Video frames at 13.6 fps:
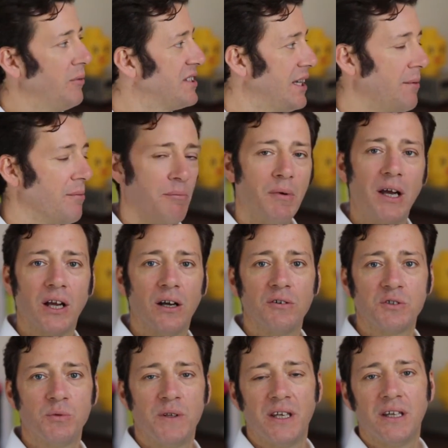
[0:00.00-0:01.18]
set my goals
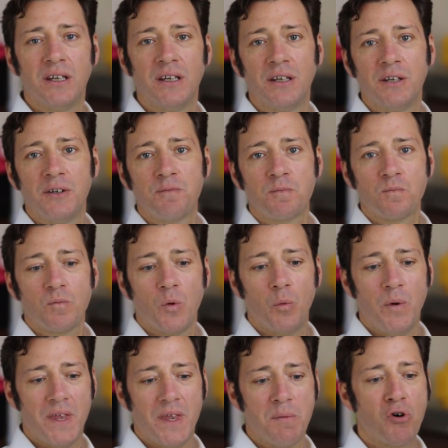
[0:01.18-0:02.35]
within a
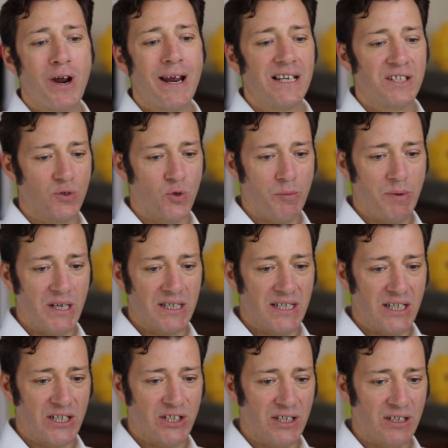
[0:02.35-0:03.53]
brainstorming
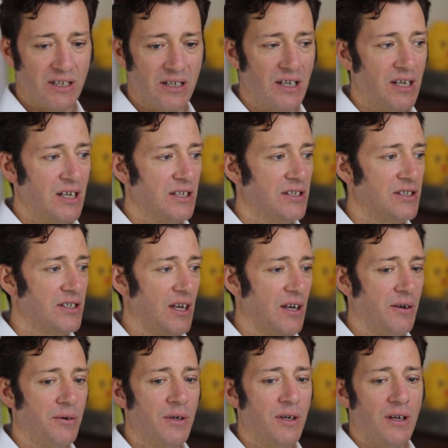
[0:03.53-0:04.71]
session.
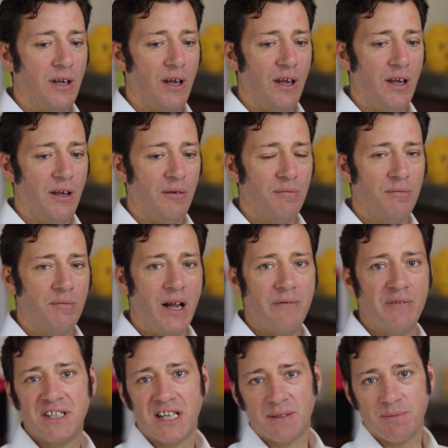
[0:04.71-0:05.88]
So every
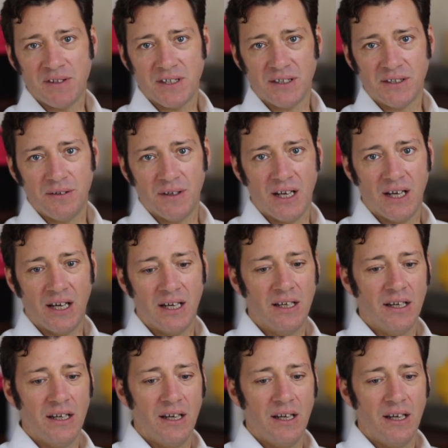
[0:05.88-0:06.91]
6 months I do that,